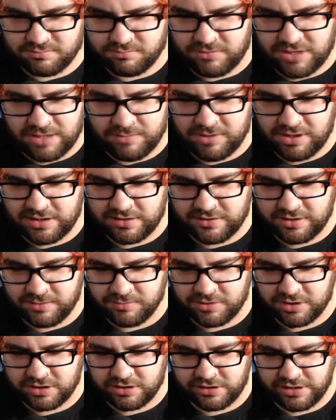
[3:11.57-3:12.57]
maybe it
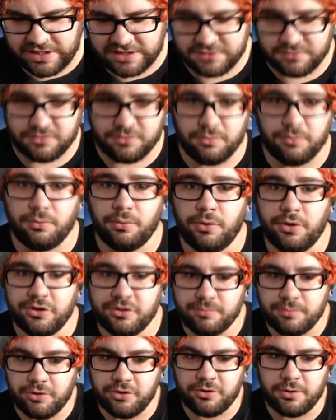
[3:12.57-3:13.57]
seems like The Last of Us
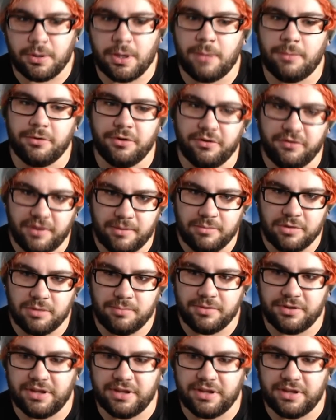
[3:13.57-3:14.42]
was supposed to come out in November,